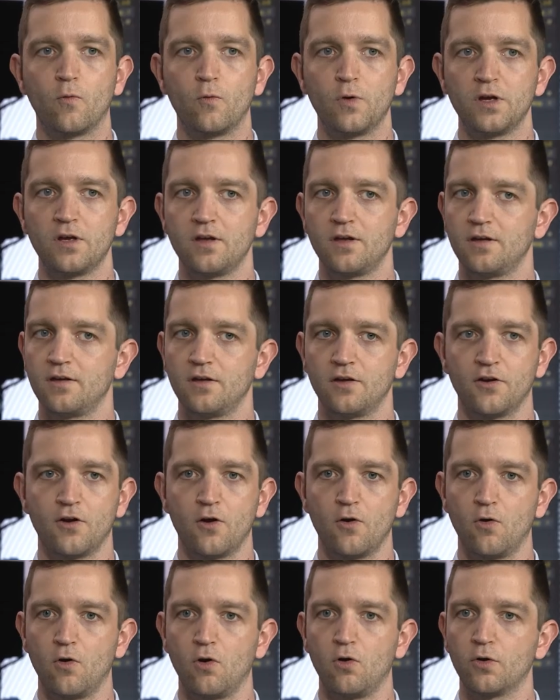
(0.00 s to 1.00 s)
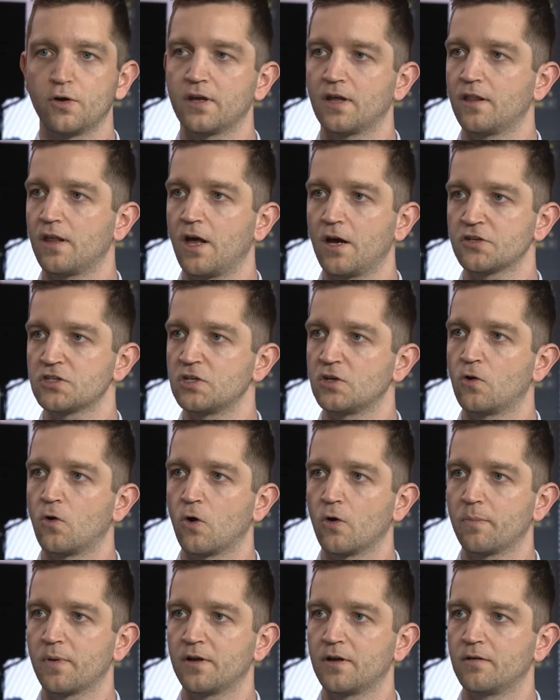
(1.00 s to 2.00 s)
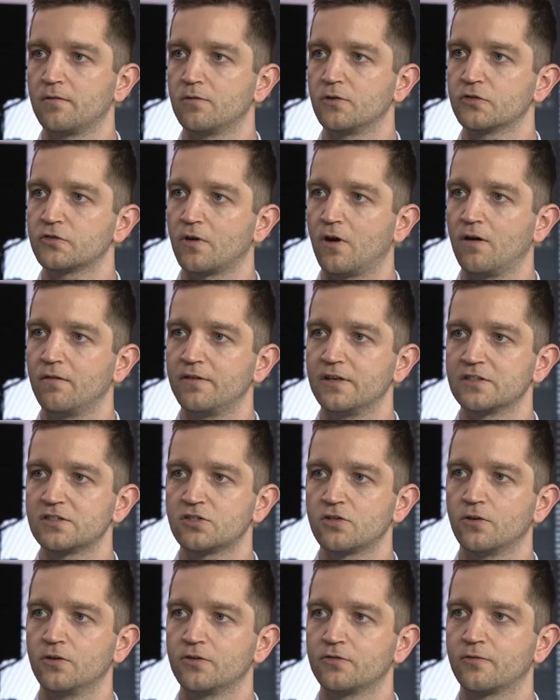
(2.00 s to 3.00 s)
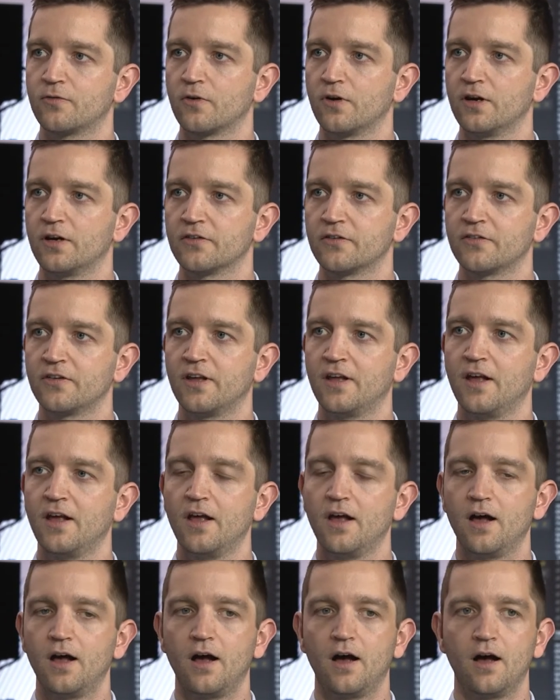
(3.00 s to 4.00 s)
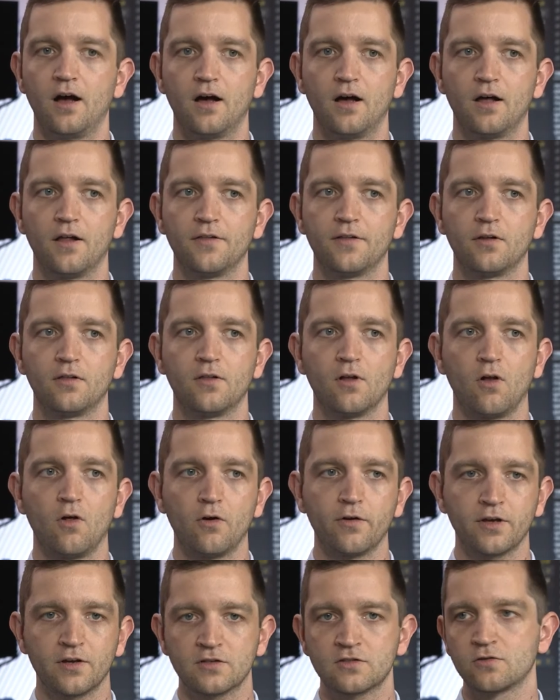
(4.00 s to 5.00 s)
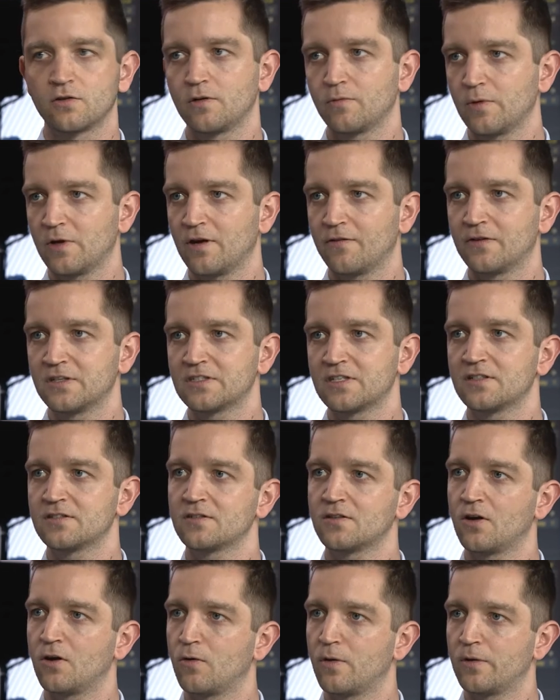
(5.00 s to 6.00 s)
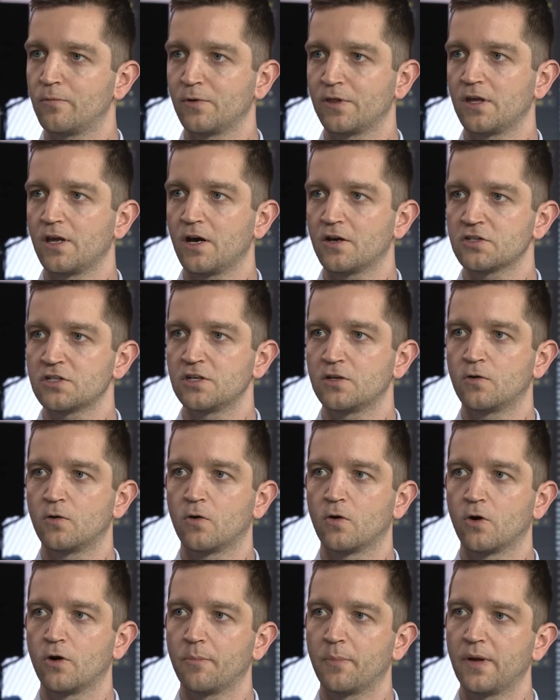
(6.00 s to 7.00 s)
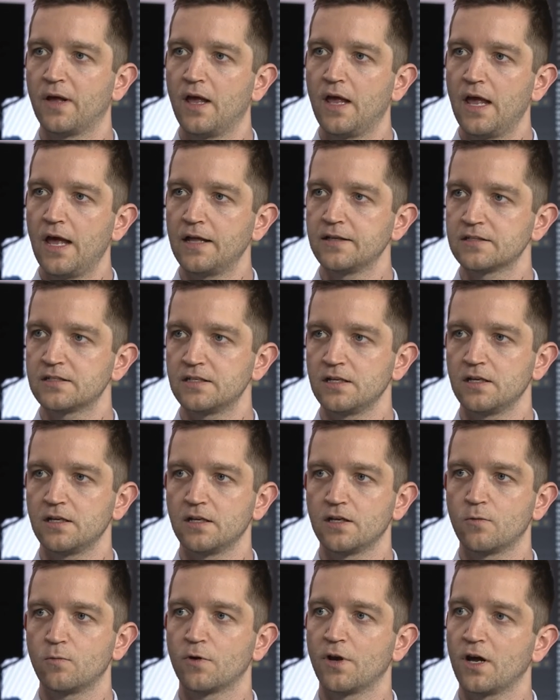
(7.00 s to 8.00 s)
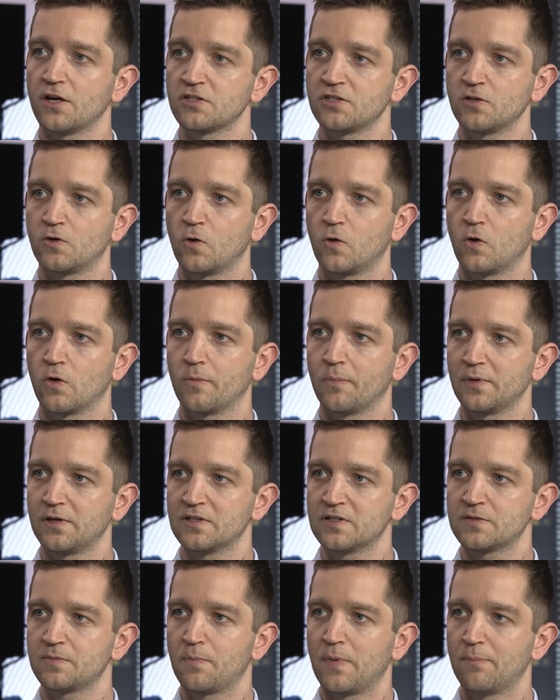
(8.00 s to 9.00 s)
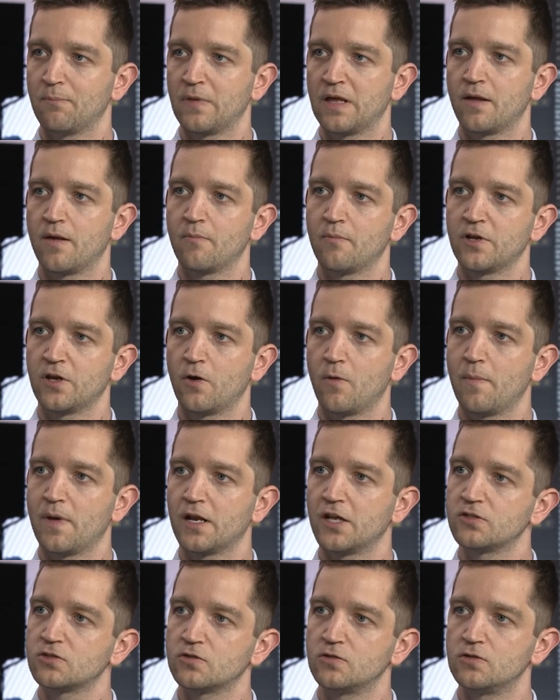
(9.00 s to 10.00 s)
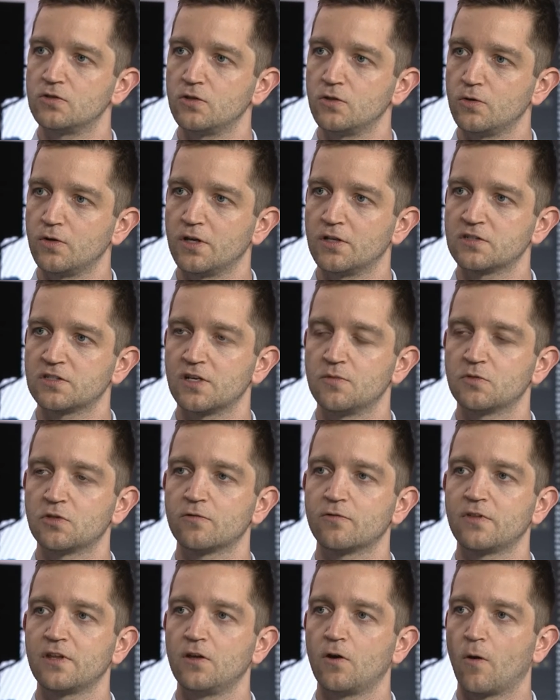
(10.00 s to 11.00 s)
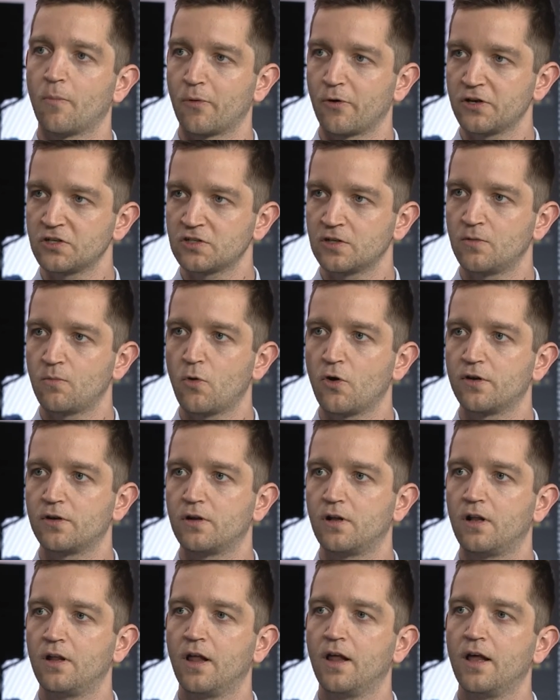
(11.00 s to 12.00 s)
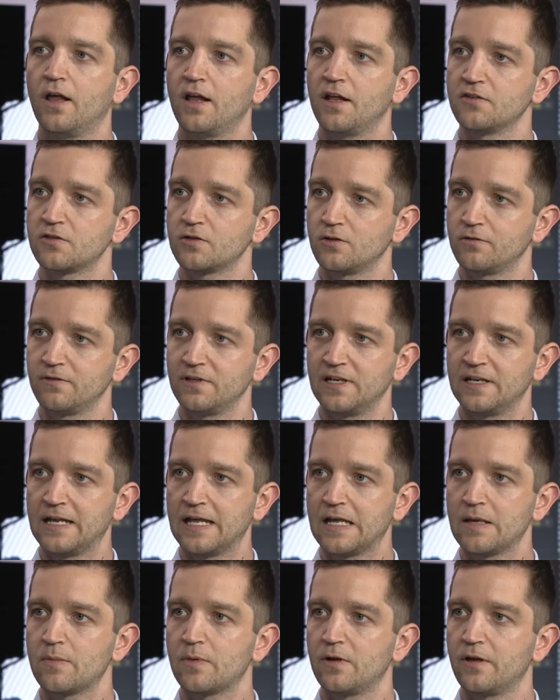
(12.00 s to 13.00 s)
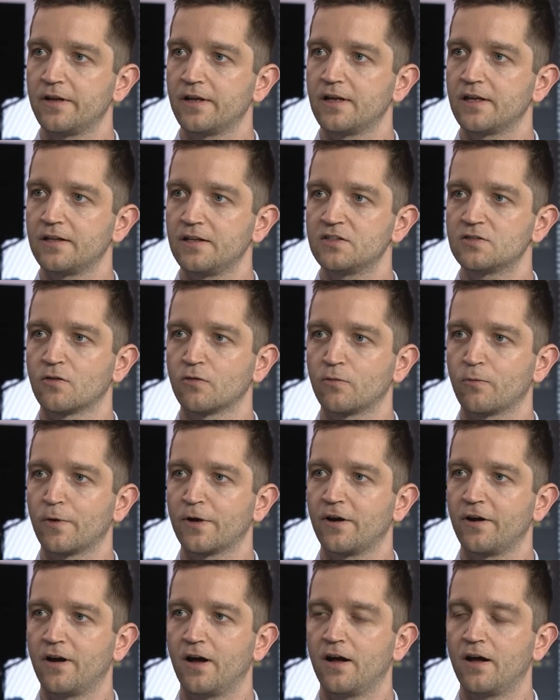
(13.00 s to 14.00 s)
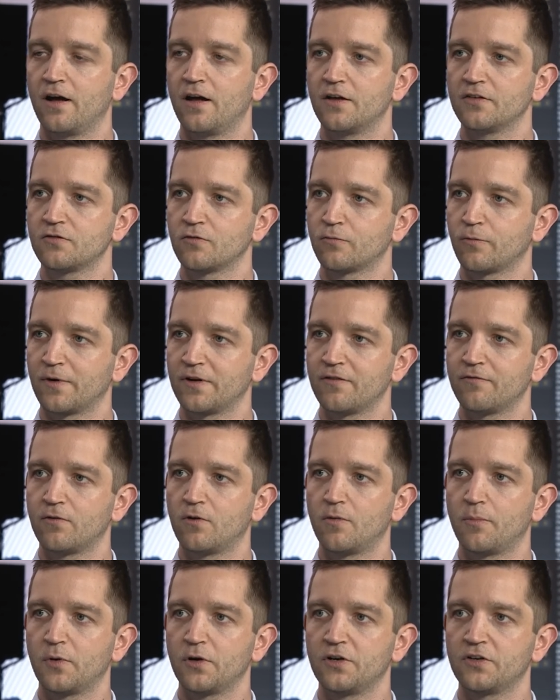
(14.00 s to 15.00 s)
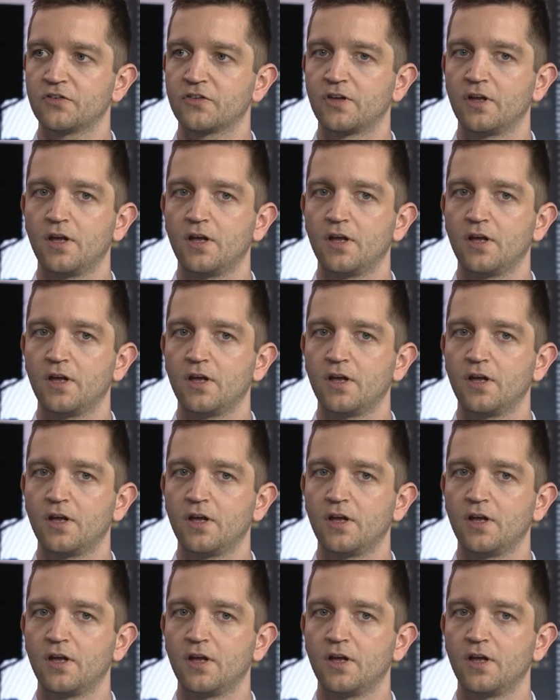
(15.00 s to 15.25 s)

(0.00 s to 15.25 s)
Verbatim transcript: we you know looked at the HashiCorp, and it was obvious choice for us. Uh, the, the long history we have with Cisco and with the HashiCorp, and seeing what HashiCorp is you know, managed to do in terms of the operation model and sort of enabling the software uh, software developers,